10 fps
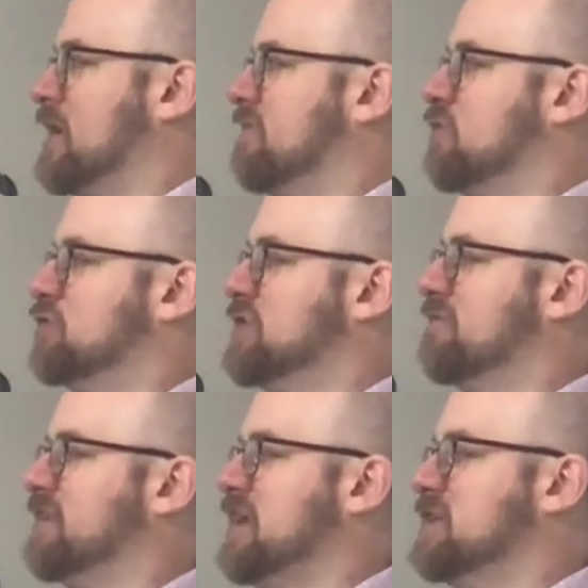If you
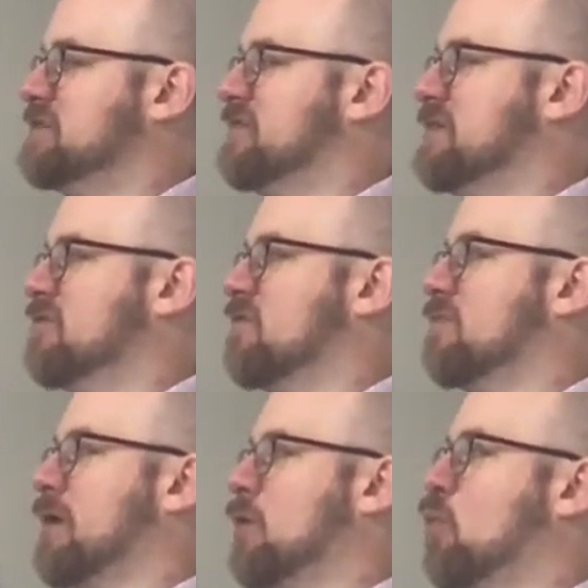shift each of these over
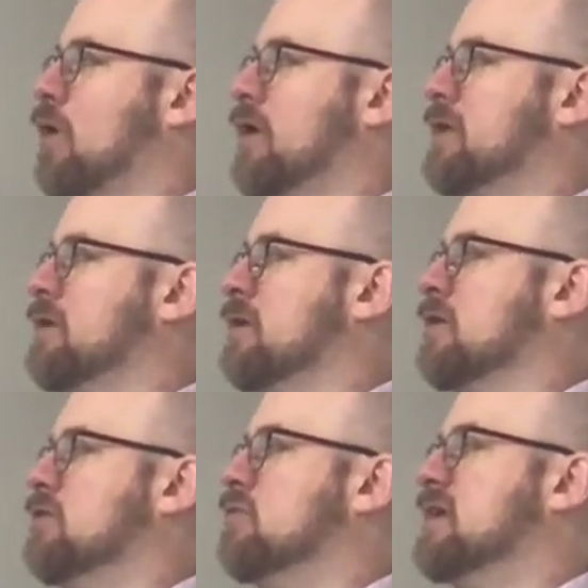by 1,
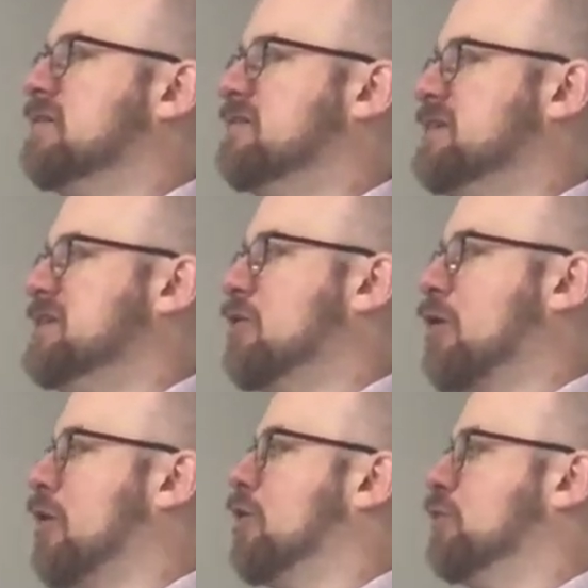you get
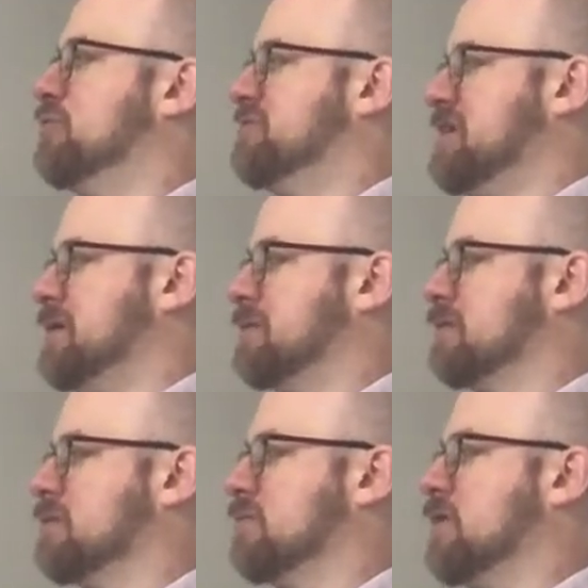DROC,
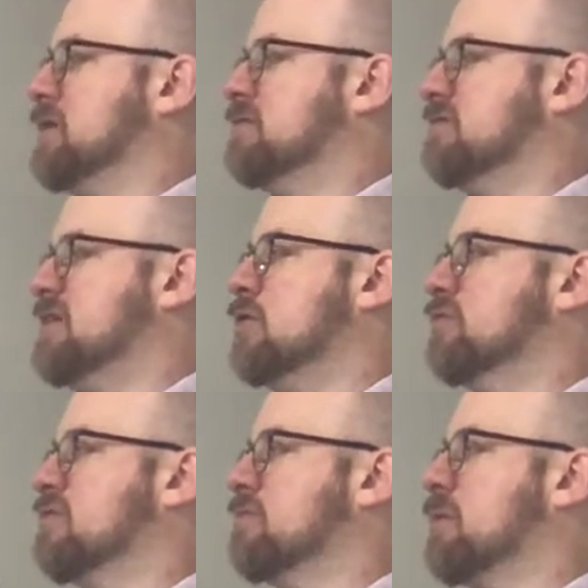right? C goes
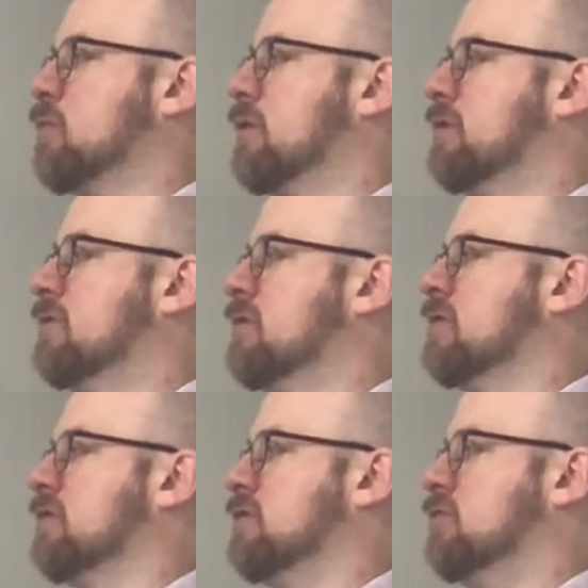over by 1,
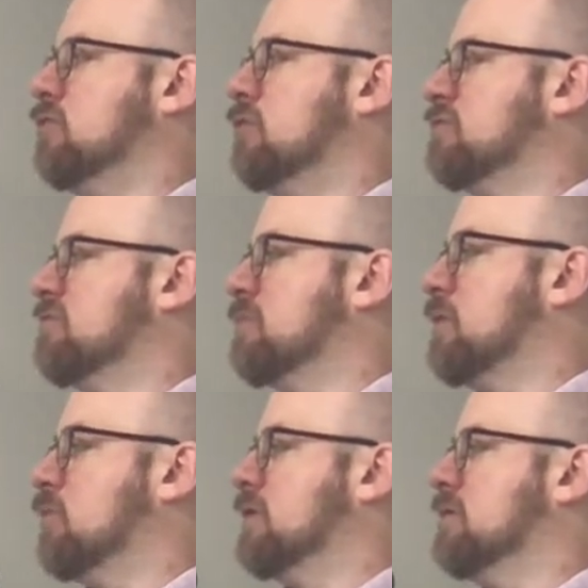Q goes over by
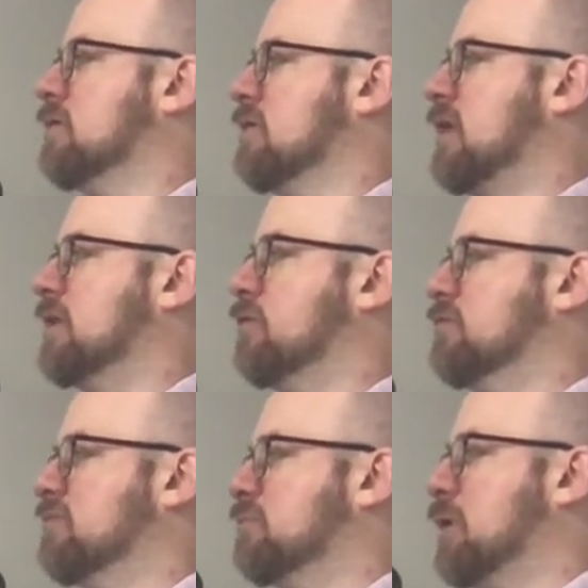1, N goes
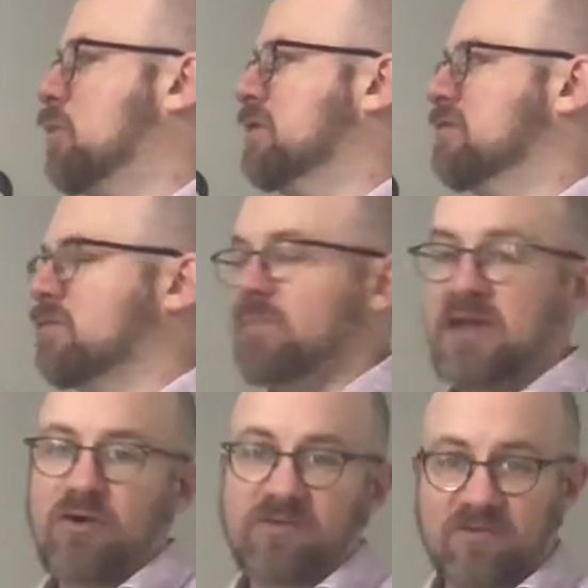over by 1, B
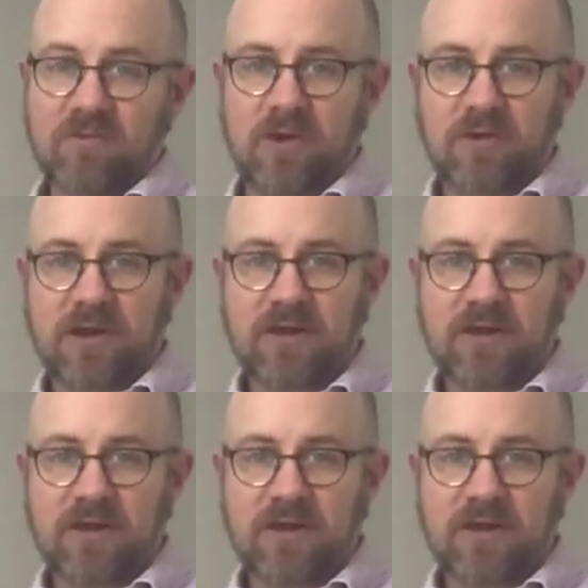goes over by 1.